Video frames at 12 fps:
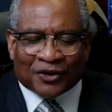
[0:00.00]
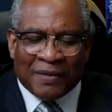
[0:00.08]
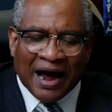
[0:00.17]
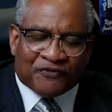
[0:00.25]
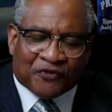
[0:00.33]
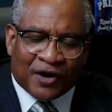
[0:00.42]
to
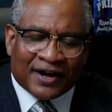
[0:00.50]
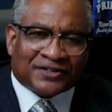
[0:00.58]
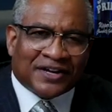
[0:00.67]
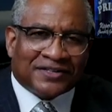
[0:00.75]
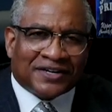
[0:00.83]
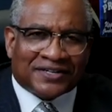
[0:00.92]
my
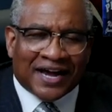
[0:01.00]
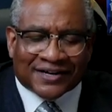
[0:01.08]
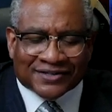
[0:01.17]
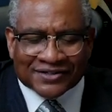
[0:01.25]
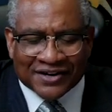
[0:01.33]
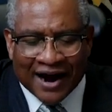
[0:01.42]
friends in the
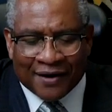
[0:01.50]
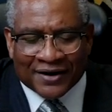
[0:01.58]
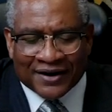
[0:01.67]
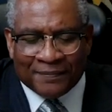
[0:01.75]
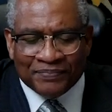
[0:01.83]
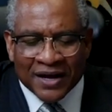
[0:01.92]
Texas
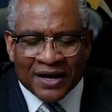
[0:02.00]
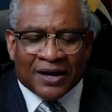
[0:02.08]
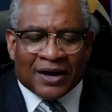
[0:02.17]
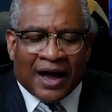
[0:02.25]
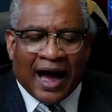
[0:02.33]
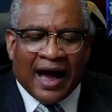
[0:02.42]
area,
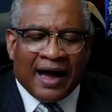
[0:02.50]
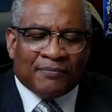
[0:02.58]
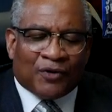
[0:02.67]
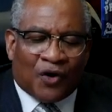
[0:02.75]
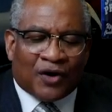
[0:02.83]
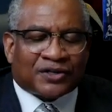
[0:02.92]

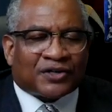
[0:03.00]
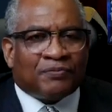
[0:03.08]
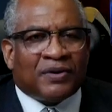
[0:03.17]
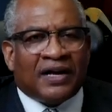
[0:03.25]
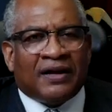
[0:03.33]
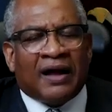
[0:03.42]
I'm going to
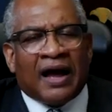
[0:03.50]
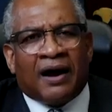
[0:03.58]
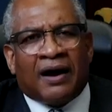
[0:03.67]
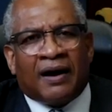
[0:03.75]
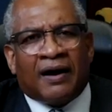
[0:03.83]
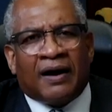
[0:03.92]
be
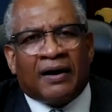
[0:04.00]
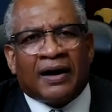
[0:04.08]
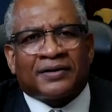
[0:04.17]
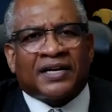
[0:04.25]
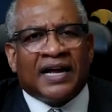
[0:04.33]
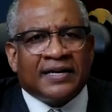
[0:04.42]
uh,
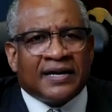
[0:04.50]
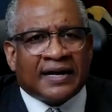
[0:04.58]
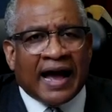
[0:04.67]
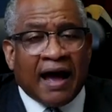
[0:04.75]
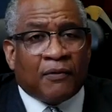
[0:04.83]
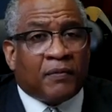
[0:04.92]

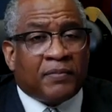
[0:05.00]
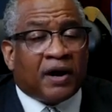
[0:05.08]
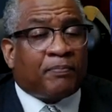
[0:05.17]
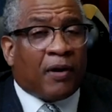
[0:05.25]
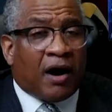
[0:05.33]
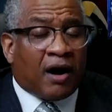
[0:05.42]
attending, I will be
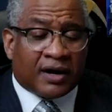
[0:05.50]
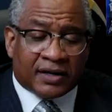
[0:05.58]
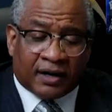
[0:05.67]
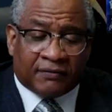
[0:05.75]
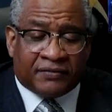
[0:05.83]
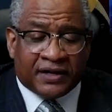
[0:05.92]
a part
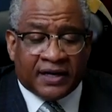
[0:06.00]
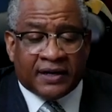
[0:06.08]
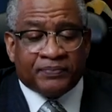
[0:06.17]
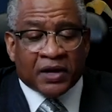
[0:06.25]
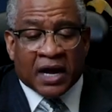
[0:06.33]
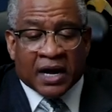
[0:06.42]
of the
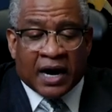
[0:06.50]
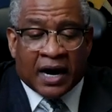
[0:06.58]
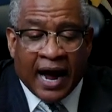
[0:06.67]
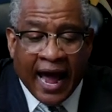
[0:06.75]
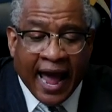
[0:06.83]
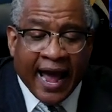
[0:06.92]

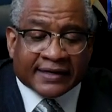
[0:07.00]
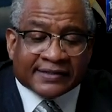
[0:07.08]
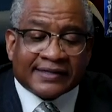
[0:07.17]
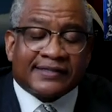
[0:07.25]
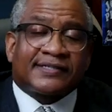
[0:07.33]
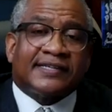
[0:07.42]
uh,
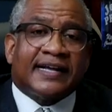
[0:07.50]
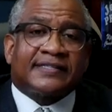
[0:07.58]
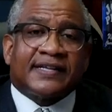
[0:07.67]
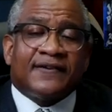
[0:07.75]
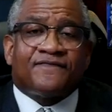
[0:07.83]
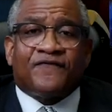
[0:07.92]
Acts
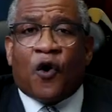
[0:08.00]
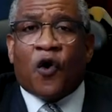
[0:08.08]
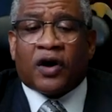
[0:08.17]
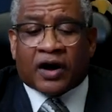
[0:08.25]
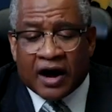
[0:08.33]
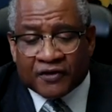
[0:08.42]
6 and
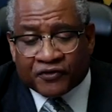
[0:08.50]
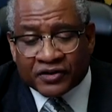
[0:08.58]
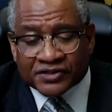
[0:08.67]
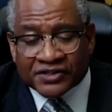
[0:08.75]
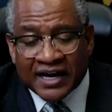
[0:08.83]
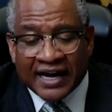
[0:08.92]
4
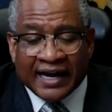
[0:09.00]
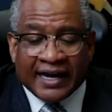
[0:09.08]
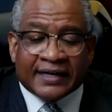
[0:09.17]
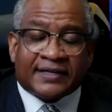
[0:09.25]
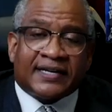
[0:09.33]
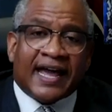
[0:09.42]
conference
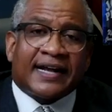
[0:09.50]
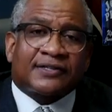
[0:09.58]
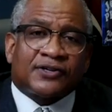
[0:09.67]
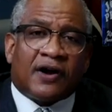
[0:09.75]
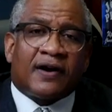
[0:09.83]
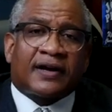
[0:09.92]
in
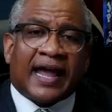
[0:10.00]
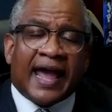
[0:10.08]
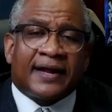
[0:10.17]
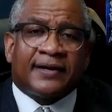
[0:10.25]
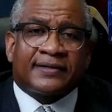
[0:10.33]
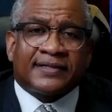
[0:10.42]

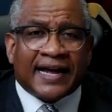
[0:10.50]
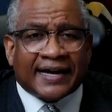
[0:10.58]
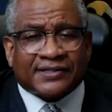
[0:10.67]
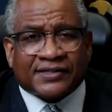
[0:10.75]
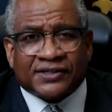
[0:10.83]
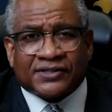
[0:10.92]
Texarkana,
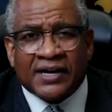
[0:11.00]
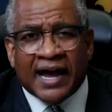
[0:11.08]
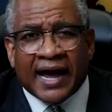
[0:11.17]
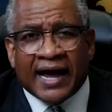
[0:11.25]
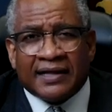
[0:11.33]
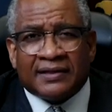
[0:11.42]
Texas,
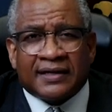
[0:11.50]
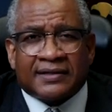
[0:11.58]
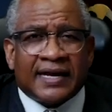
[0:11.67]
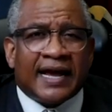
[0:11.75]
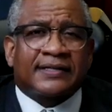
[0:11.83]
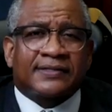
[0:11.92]
at the
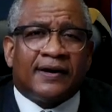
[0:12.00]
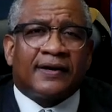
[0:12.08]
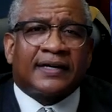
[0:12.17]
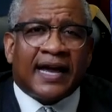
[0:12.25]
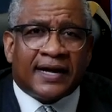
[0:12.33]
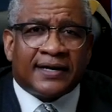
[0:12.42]

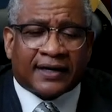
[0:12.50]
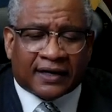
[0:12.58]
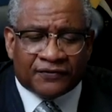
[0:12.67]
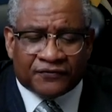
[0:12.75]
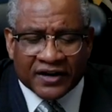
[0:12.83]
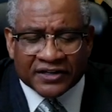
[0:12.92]
Texarkana
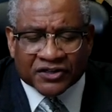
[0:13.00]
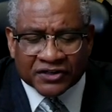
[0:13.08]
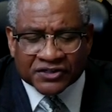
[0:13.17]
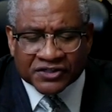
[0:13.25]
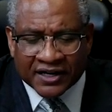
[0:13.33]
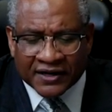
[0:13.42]

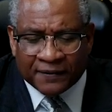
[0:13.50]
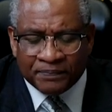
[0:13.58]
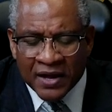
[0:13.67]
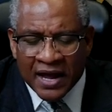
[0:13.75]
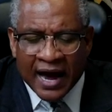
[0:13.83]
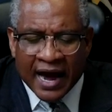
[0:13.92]
Convention Center.
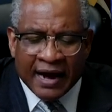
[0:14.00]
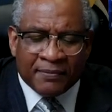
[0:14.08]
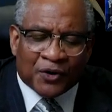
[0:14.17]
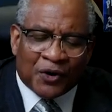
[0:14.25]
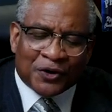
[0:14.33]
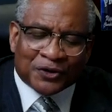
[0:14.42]

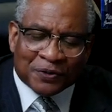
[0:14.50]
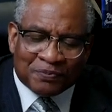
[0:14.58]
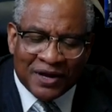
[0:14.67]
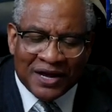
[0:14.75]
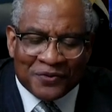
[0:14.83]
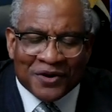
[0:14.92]
I'm going to
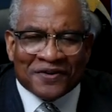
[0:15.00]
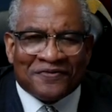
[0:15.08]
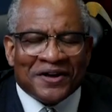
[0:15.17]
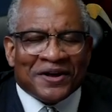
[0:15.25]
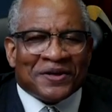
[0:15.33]
be with